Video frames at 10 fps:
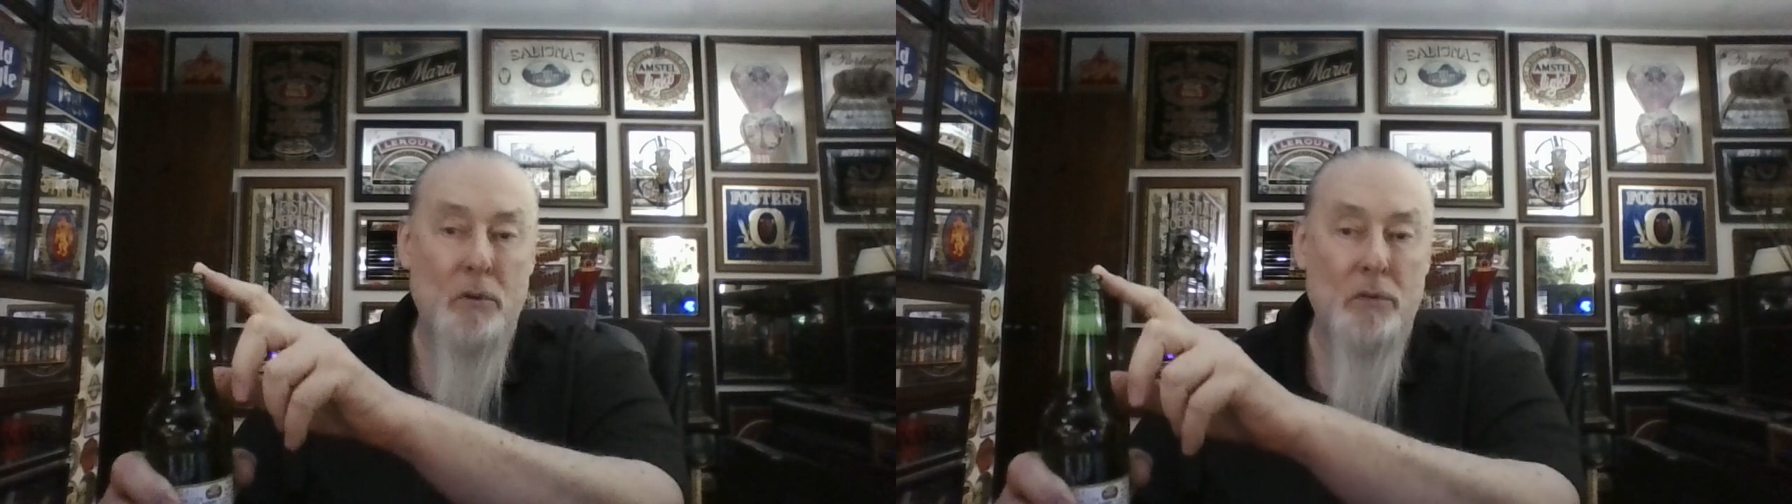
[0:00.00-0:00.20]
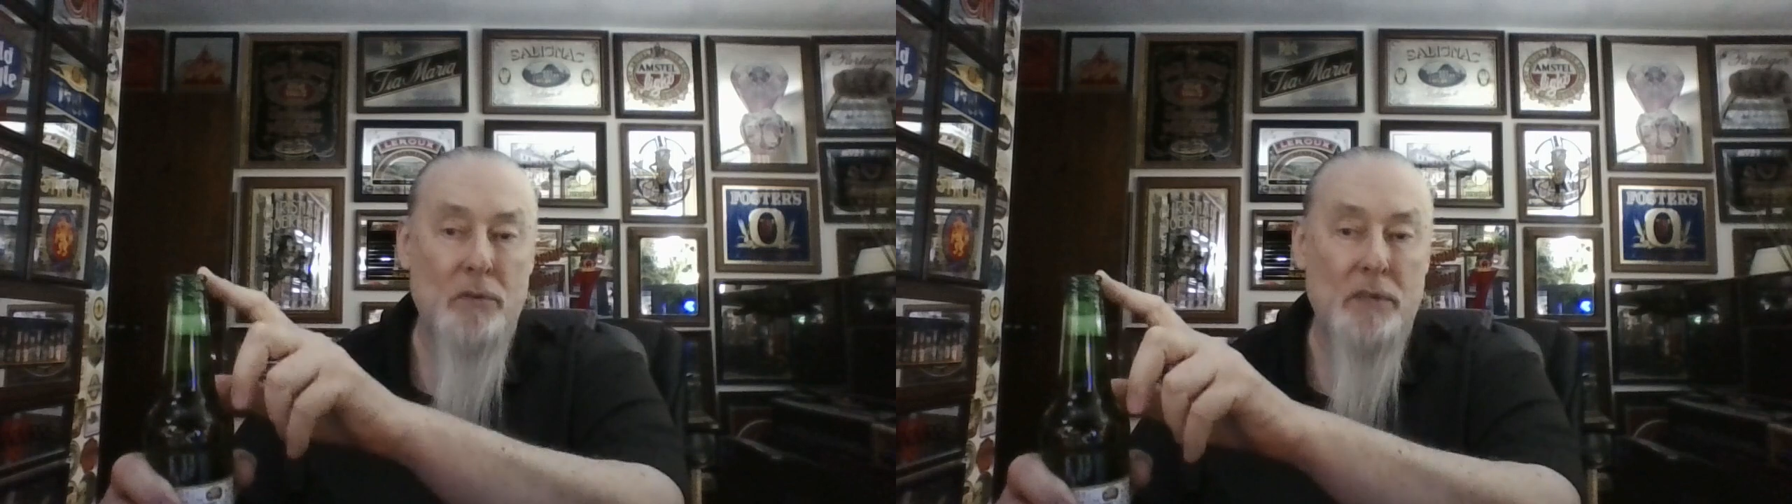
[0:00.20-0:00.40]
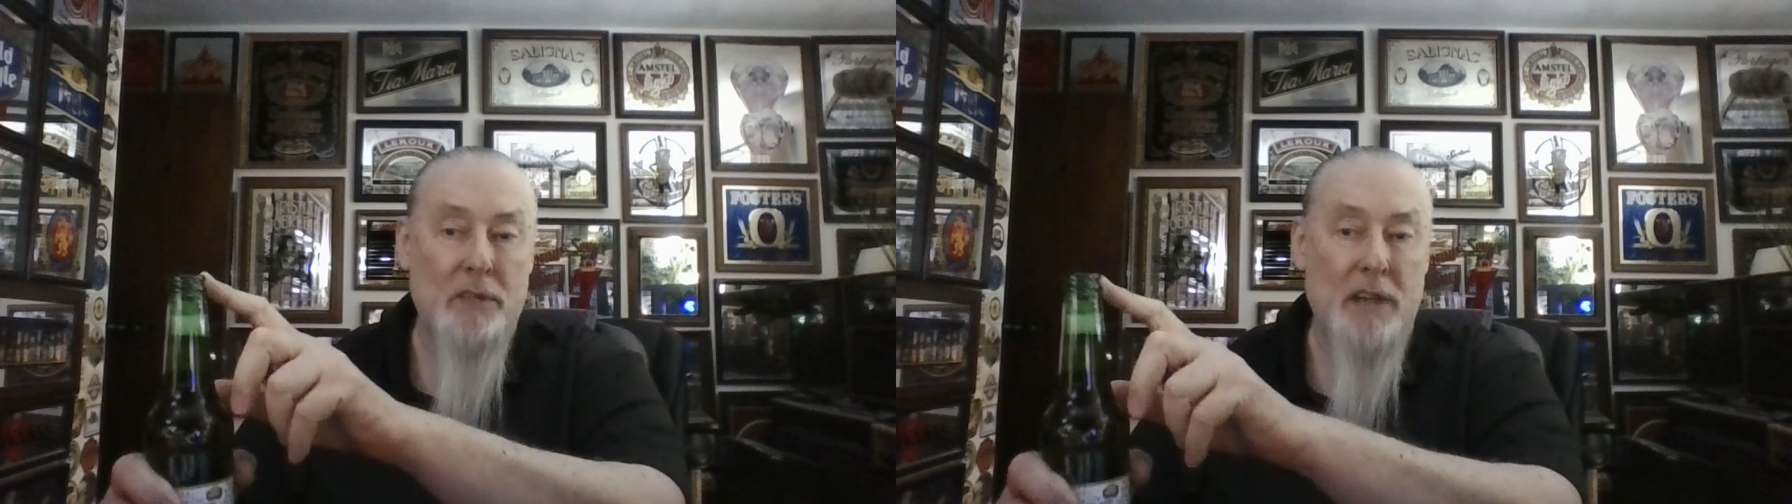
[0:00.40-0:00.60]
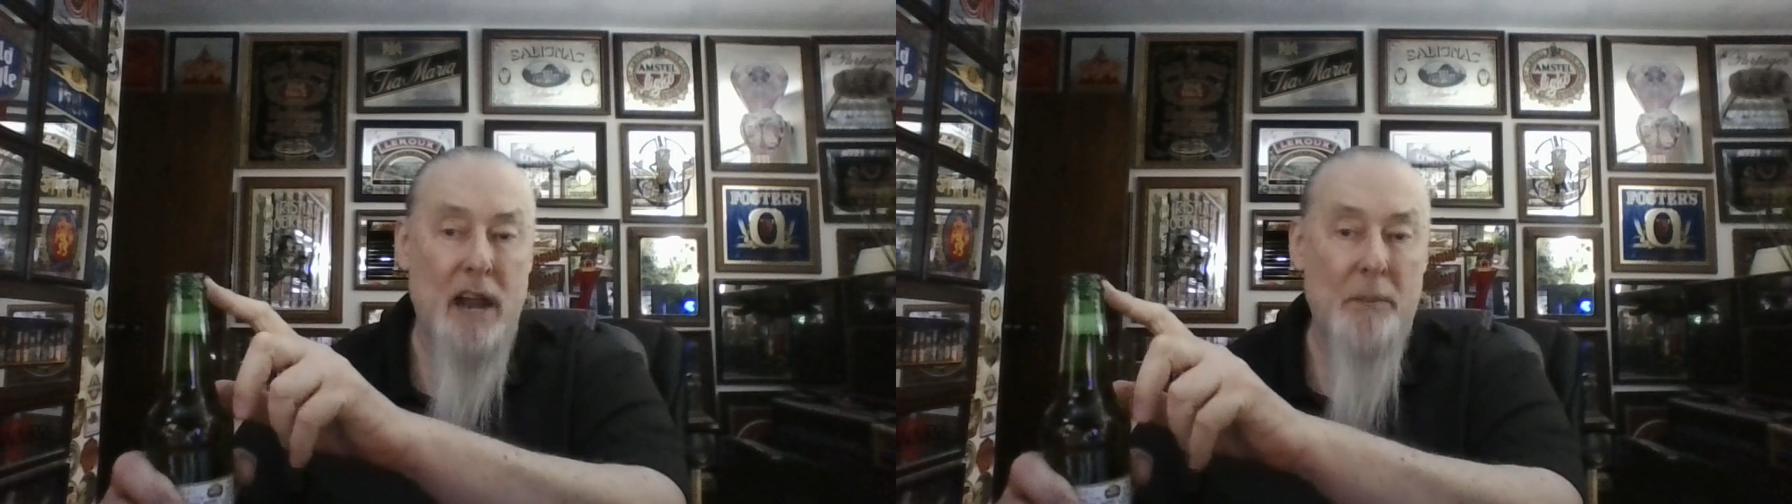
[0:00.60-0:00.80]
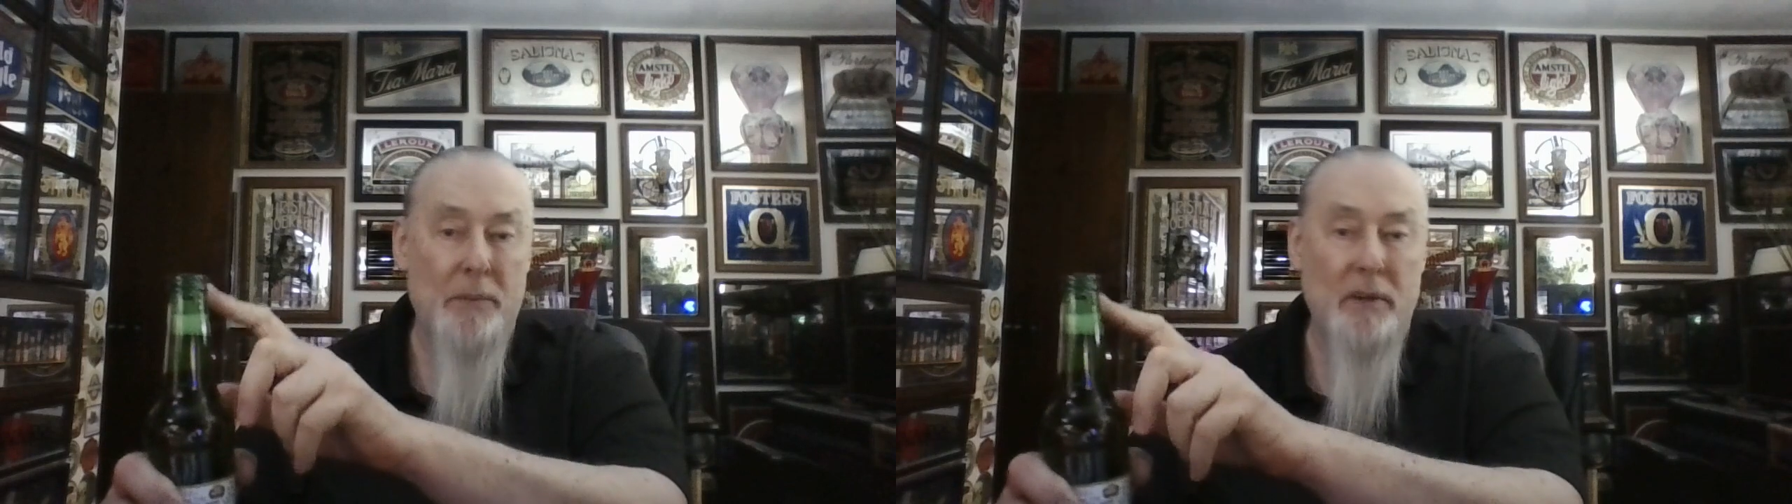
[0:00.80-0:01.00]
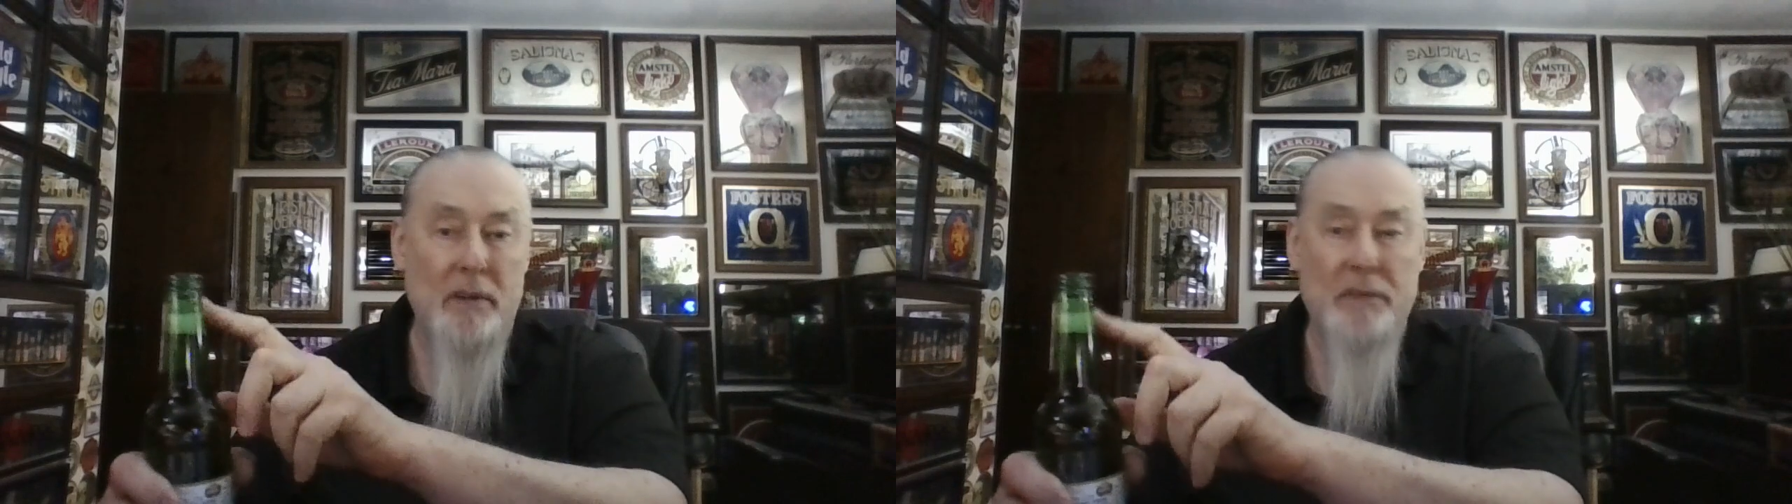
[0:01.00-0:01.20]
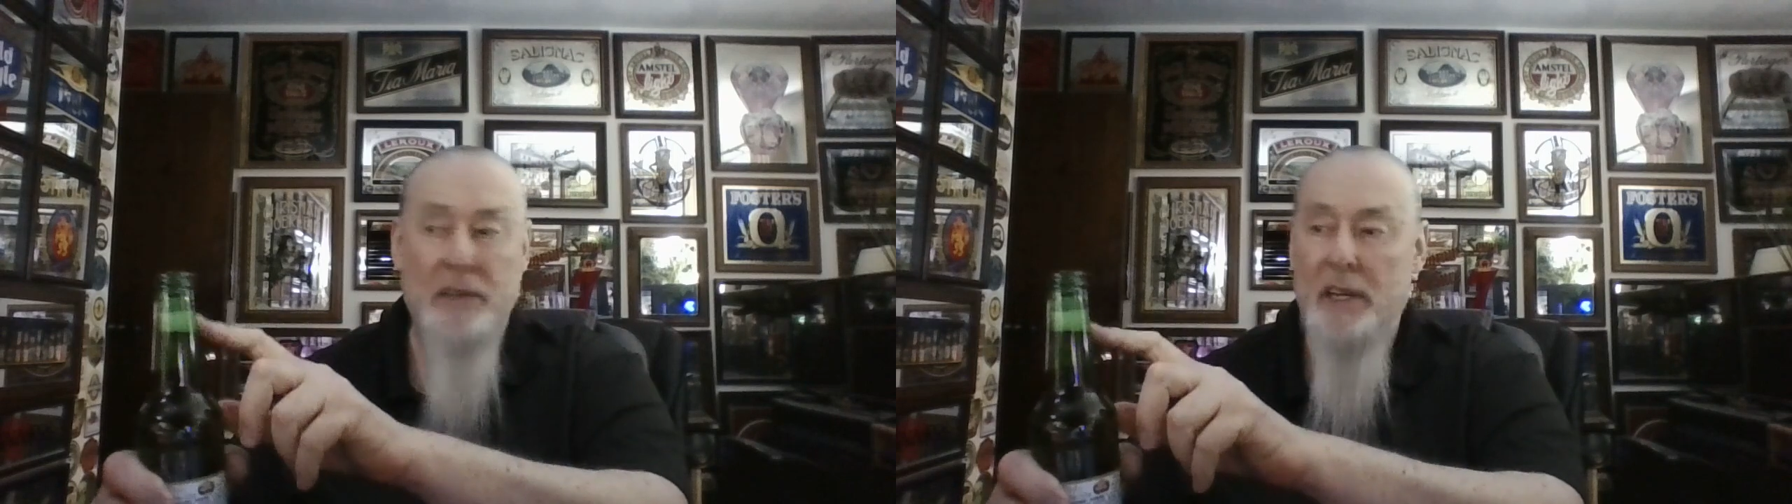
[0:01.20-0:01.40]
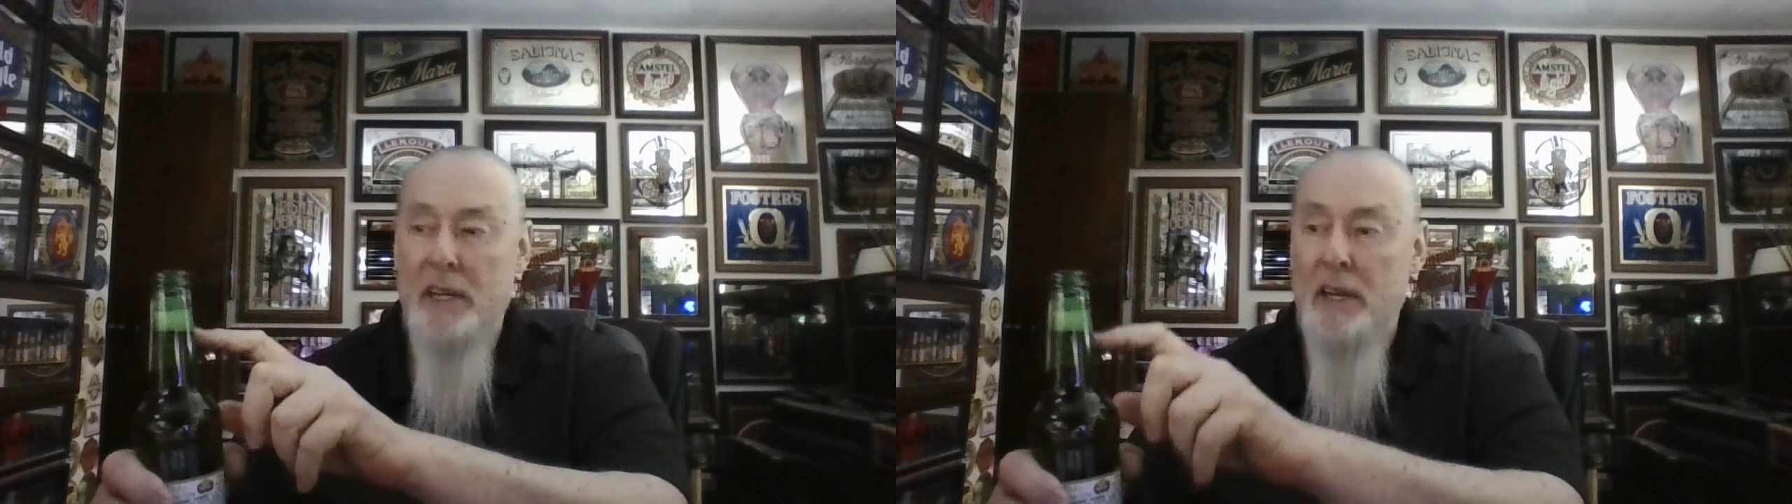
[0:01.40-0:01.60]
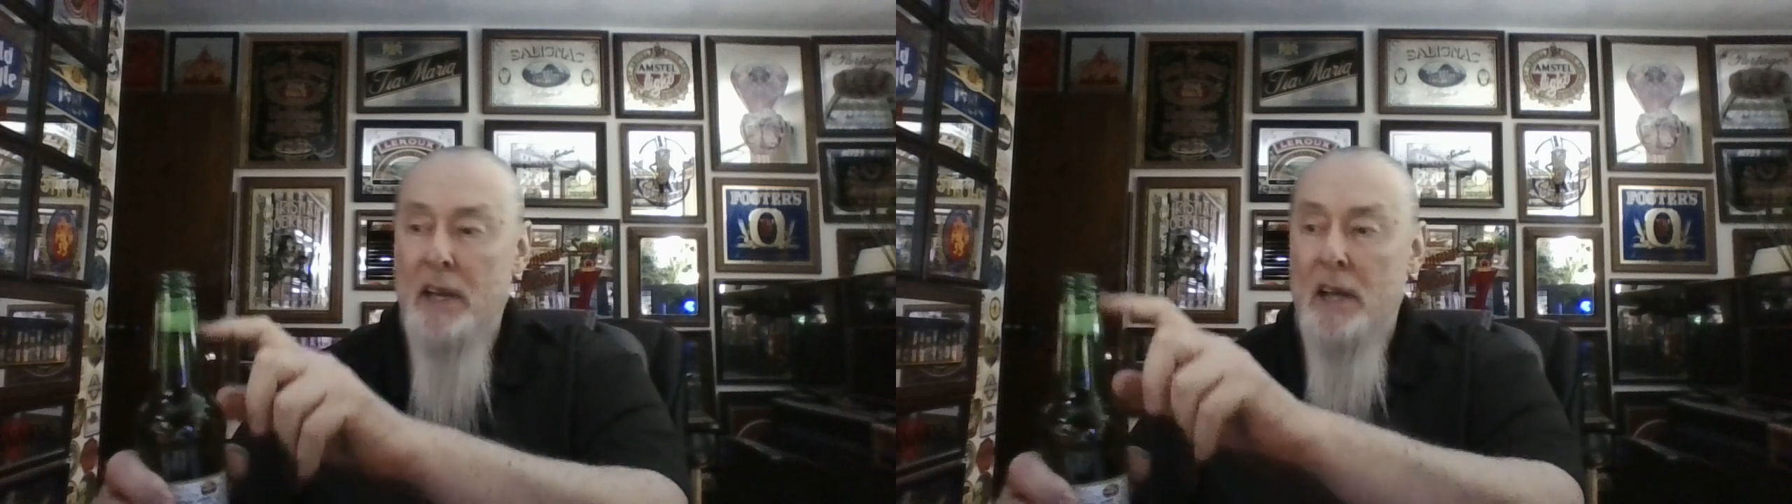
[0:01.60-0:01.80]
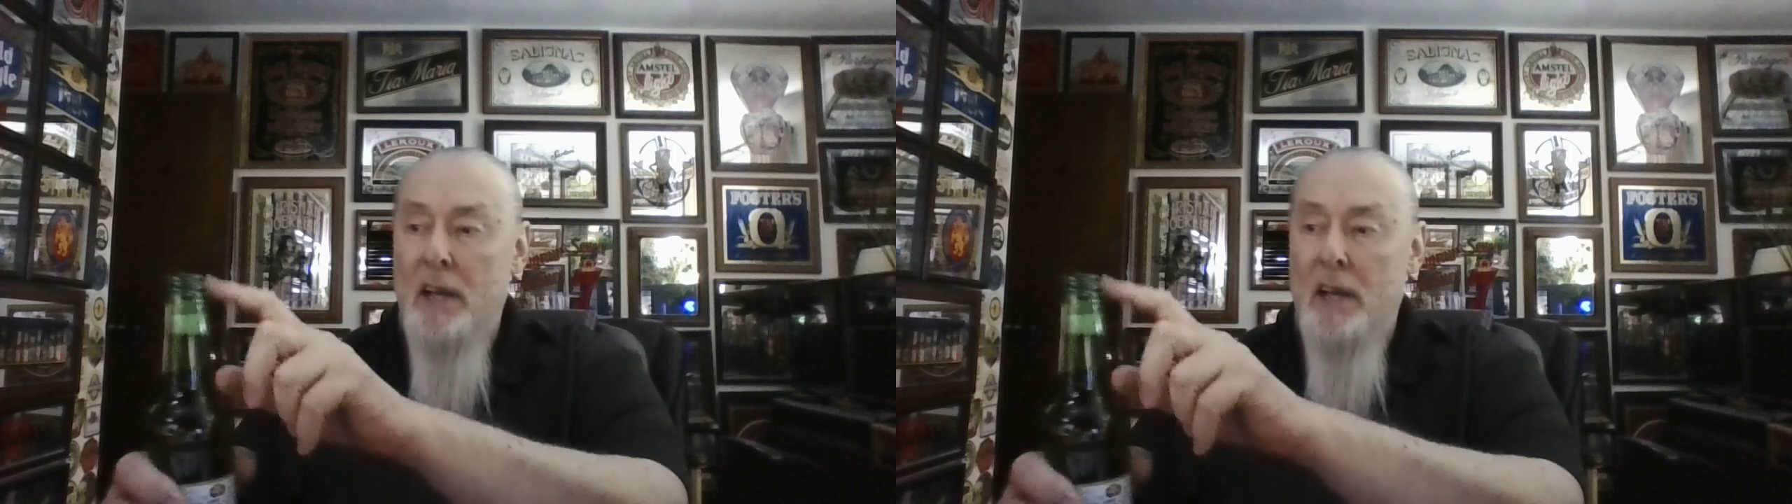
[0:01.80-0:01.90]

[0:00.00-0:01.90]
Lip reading: over the top of the